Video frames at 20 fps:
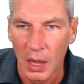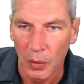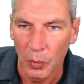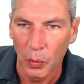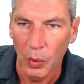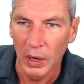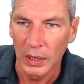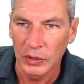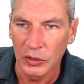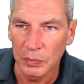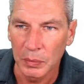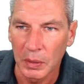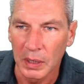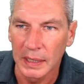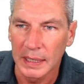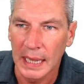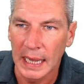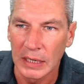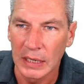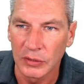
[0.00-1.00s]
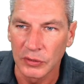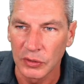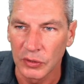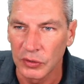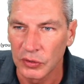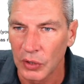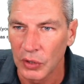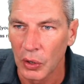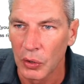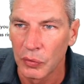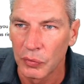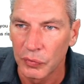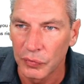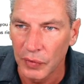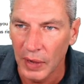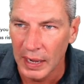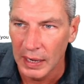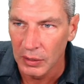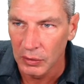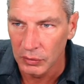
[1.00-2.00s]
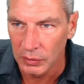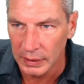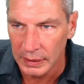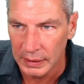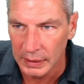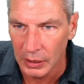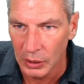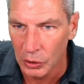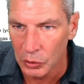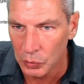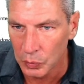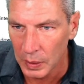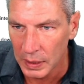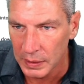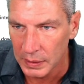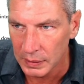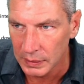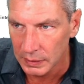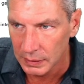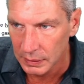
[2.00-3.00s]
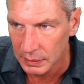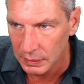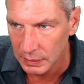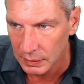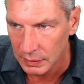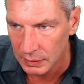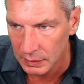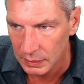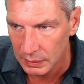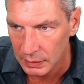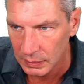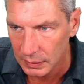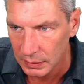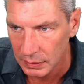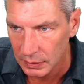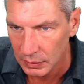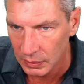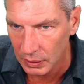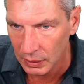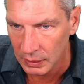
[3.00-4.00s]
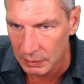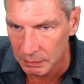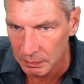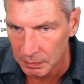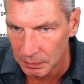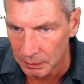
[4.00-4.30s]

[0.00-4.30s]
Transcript: Why does my canister stove fail in cold weather? Right.